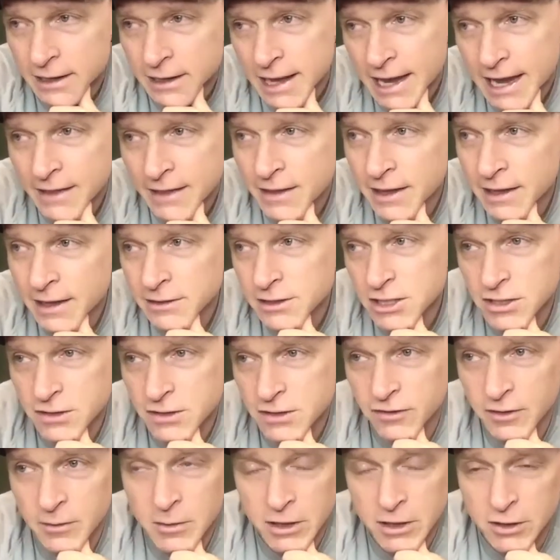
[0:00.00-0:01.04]
And then just
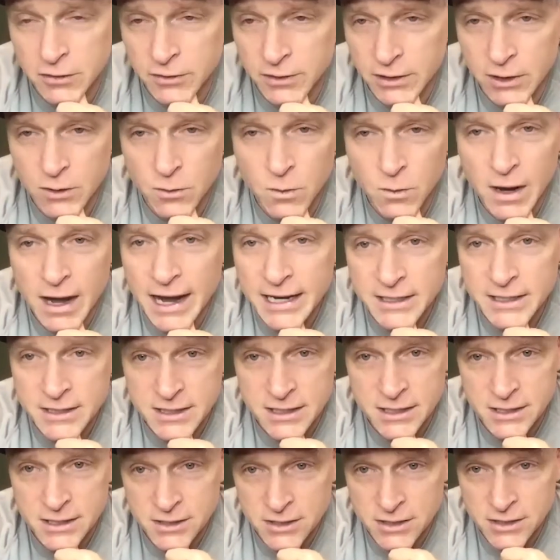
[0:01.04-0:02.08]
from a career wise
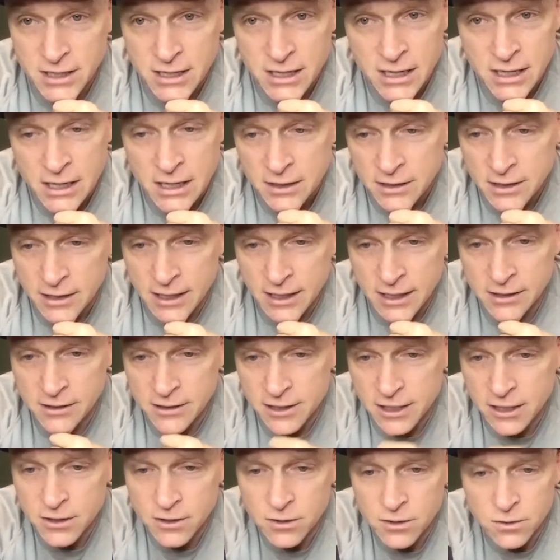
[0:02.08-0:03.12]
is to
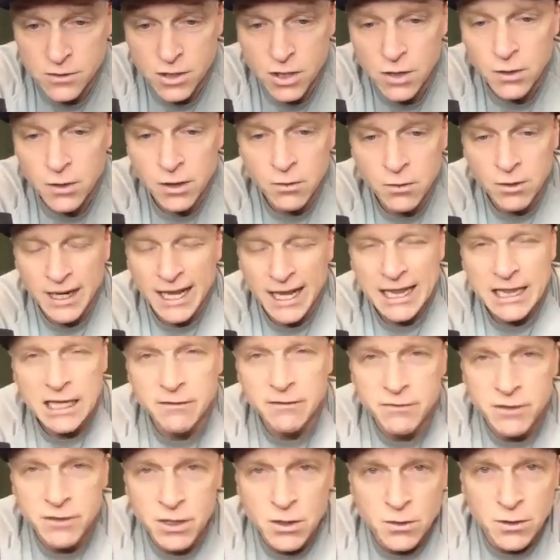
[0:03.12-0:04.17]
continue doing what I
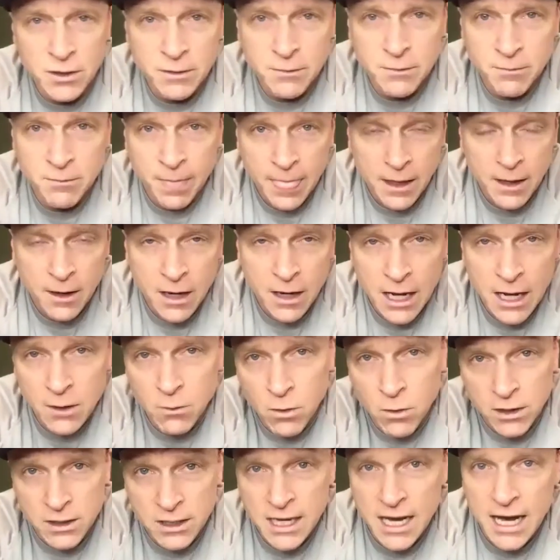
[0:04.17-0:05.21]
love doing on
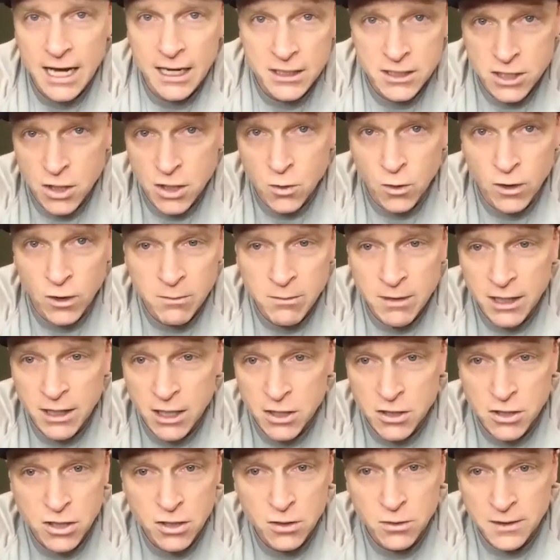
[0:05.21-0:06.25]
what God has anointed me to
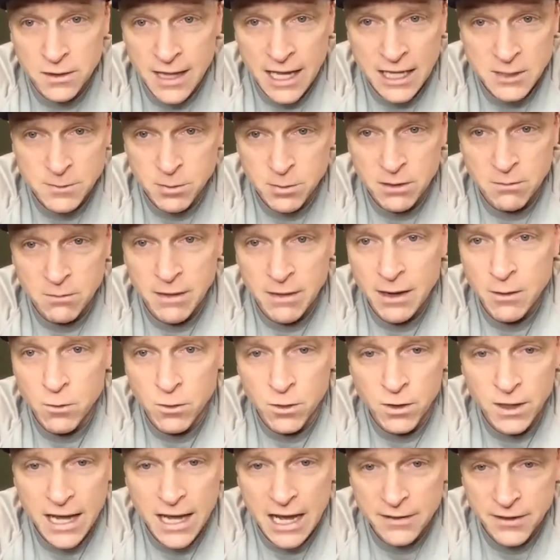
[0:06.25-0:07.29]
do, and that's putting my
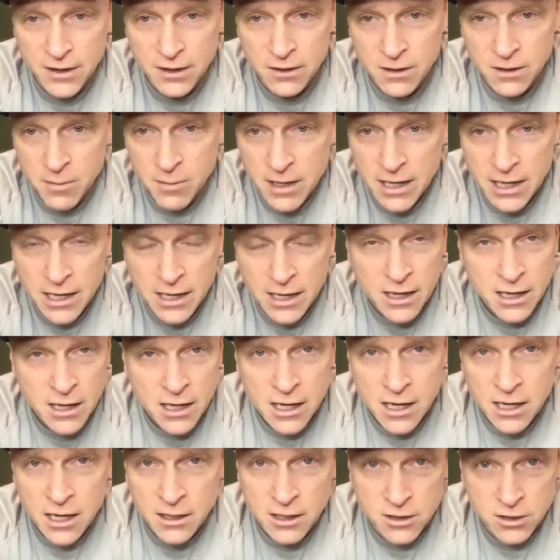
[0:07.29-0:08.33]
word out there to be
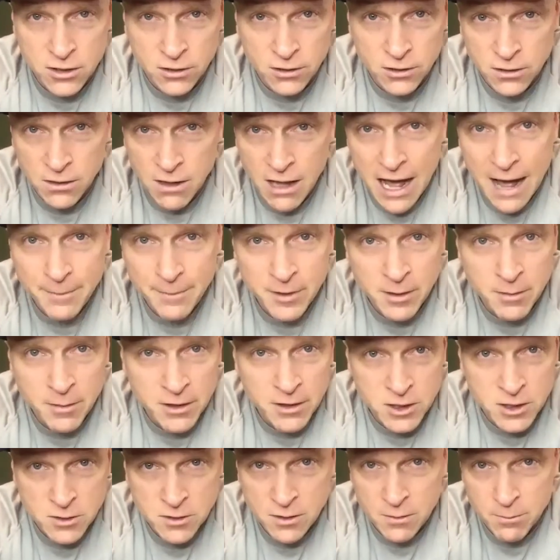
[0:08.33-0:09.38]
an eternal
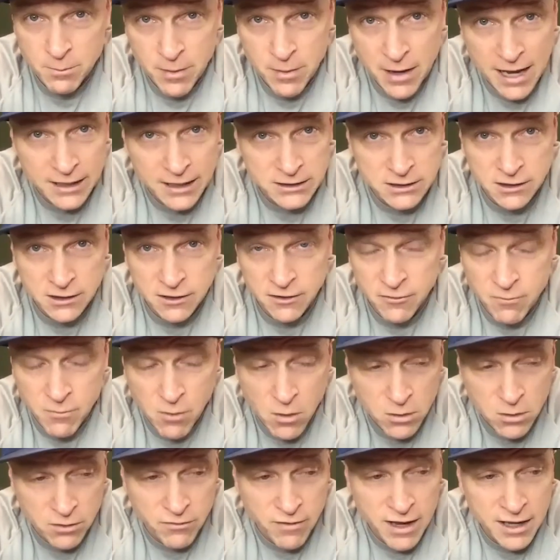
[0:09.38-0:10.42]
optimist positive
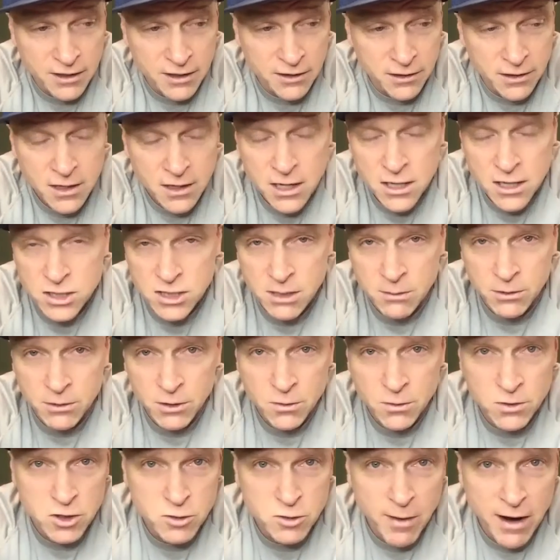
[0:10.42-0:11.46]
motivator, someone who
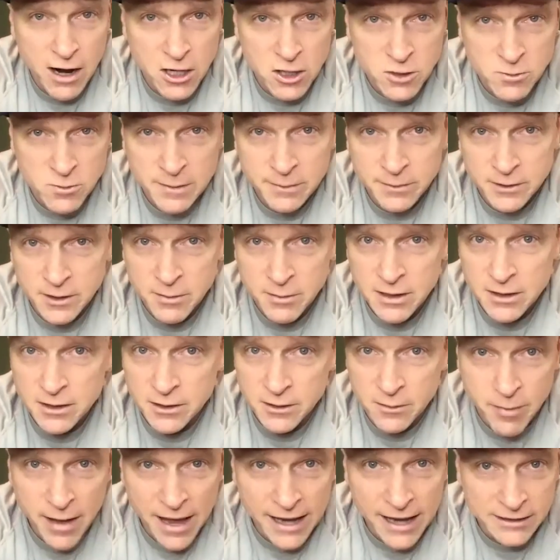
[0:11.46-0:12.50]
inspires people to be their
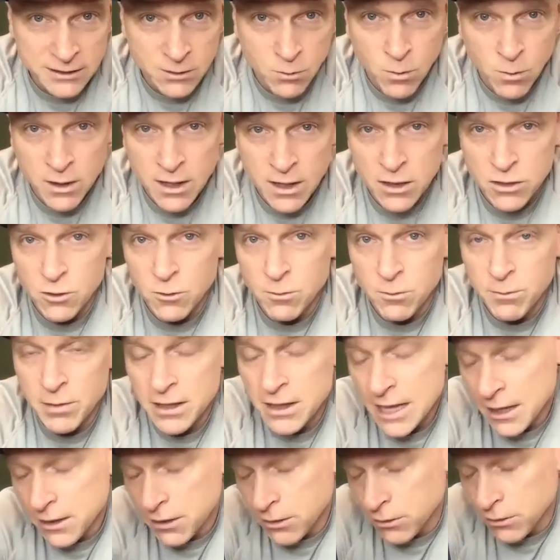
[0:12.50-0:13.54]
best, and whether to be
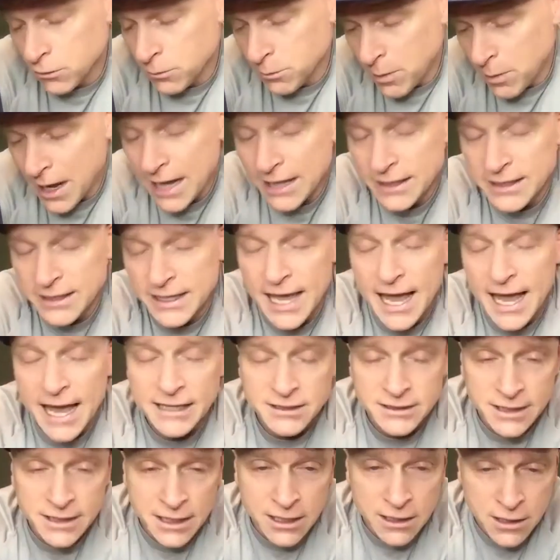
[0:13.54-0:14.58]
that through
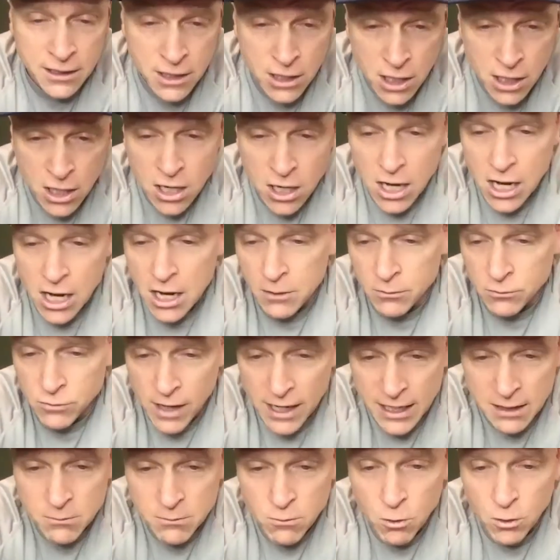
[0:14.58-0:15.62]
podcasting, um,
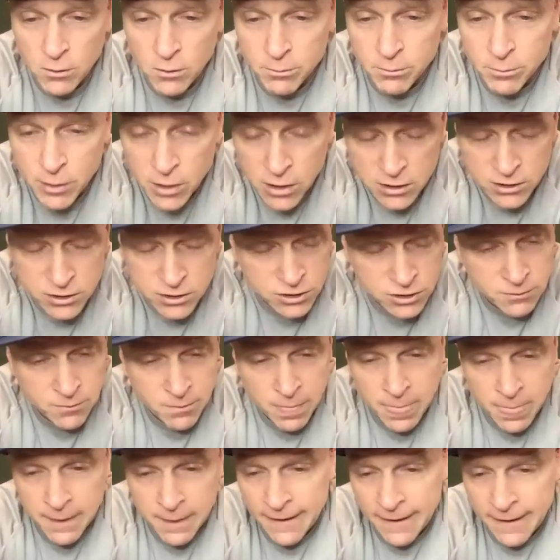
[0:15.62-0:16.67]
writing more books,
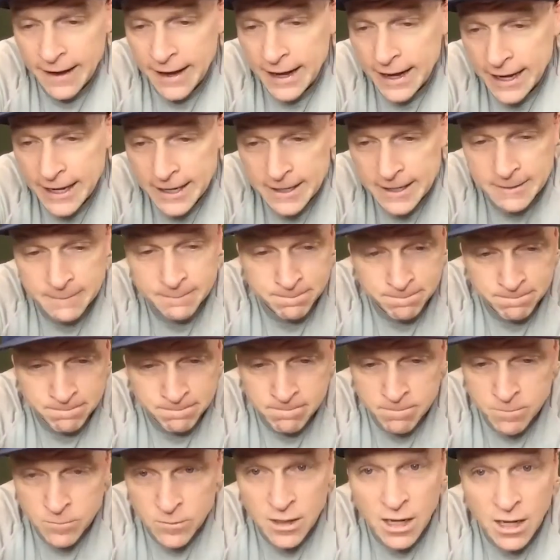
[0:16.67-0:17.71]
um,
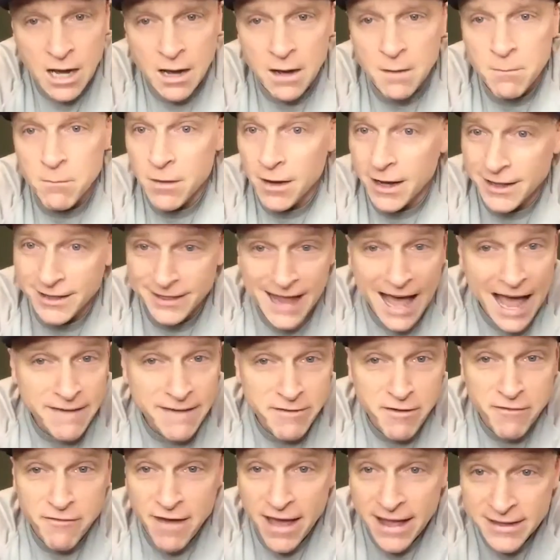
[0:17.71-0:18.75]
um, live
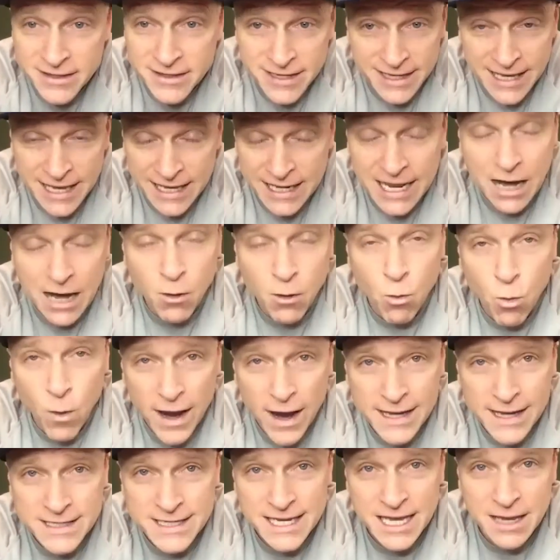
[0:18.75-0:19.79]
events. I cannot
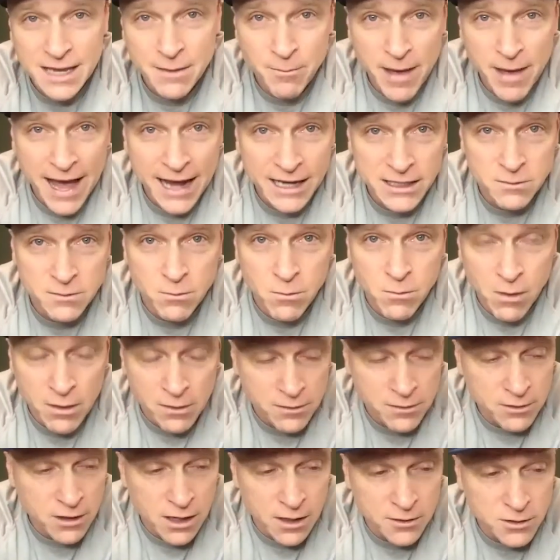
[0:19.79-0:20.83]
wait to get back to
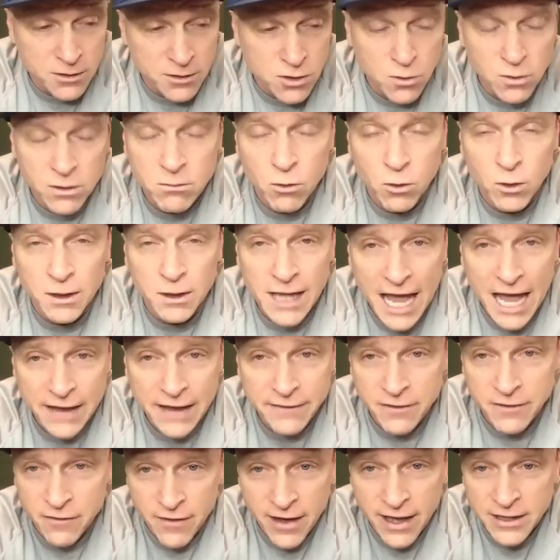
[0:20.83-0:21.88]
uh, doing more live
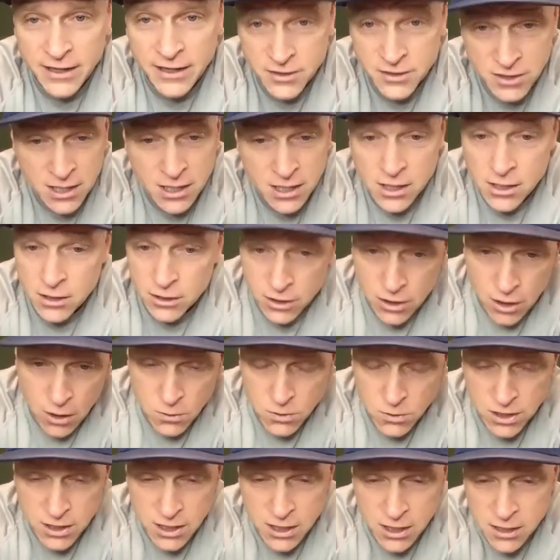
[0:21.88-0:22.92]
events,
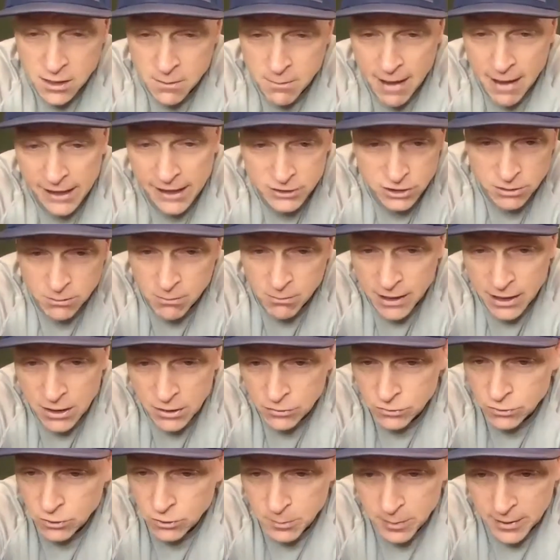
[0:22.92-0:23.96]
coaching in the mastermind
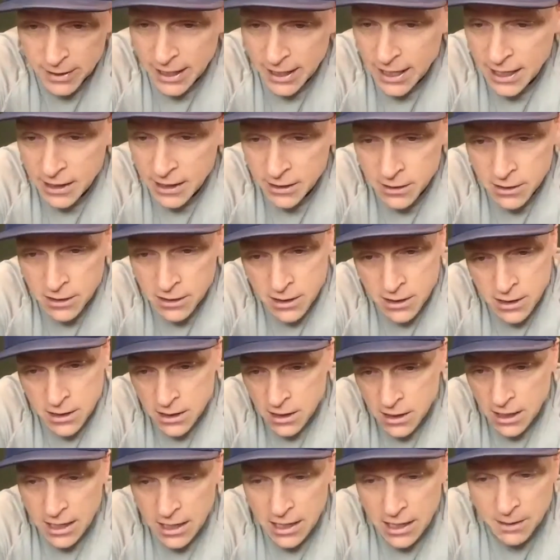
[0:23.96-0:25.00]
group again.
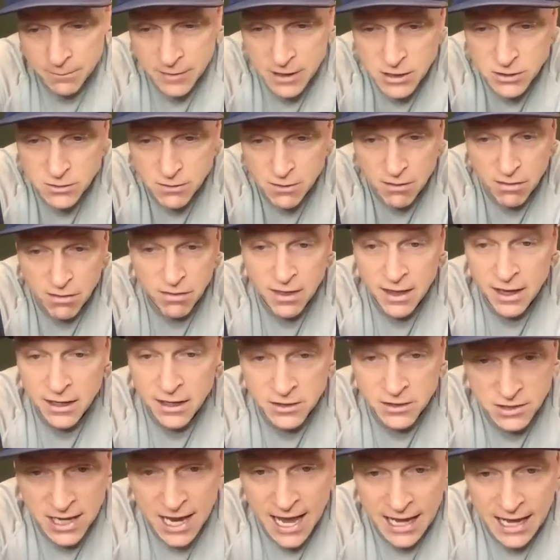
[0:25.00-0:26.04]
Um, these are the
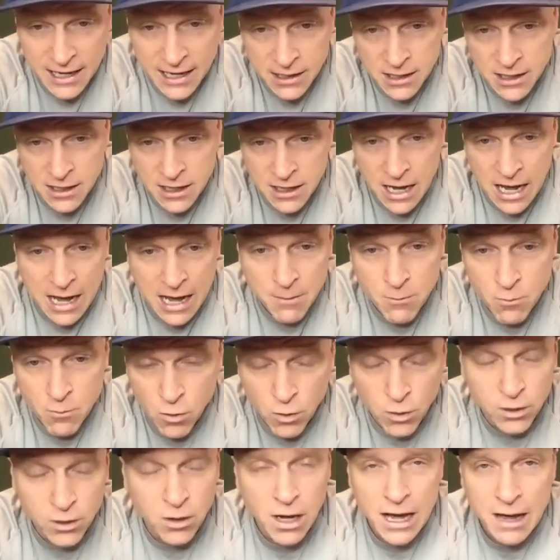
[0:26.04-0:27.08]
things that I'm
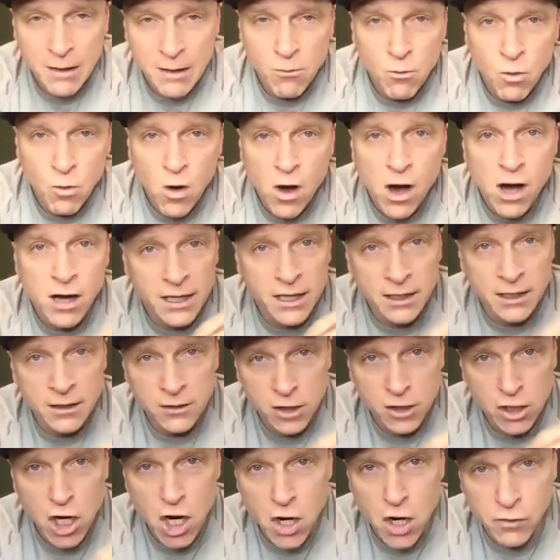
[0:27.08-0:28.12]
work. I'm walking
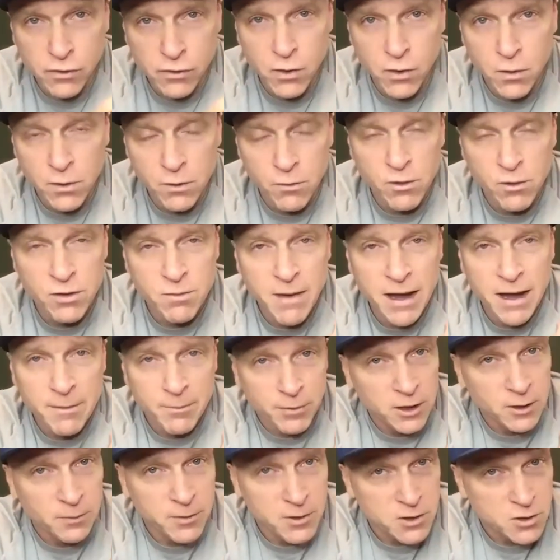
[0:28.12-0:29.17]
congruent with my
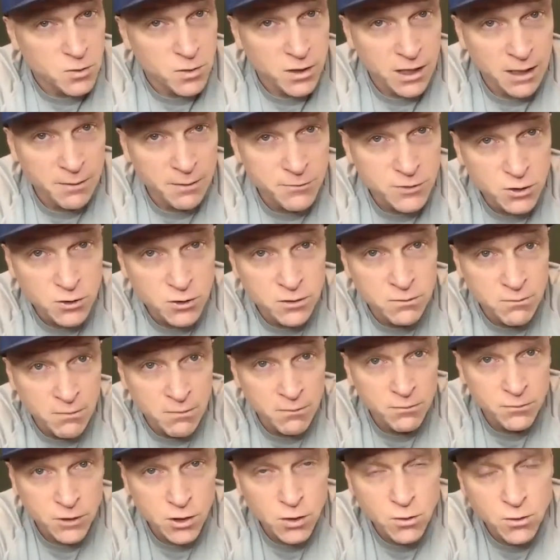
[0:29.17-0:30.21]
purpose when I'm doing
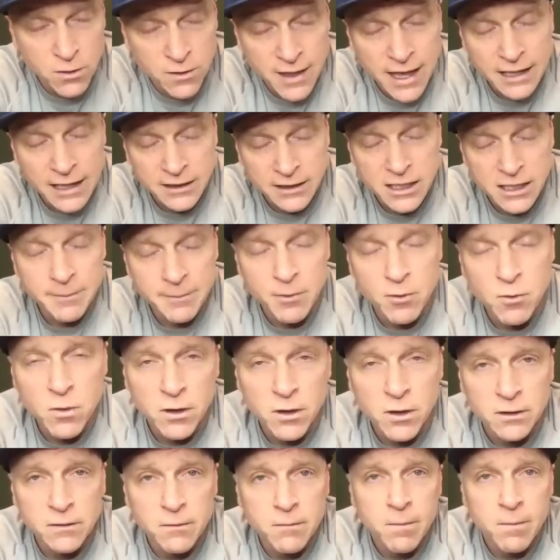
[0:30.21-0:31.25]
doing that type of
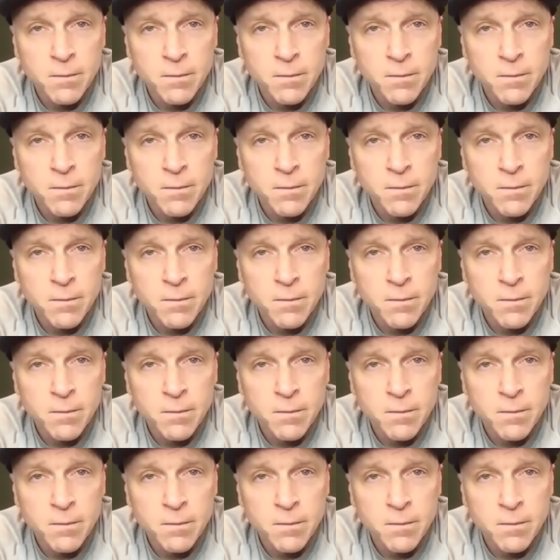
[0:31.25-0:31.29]
work.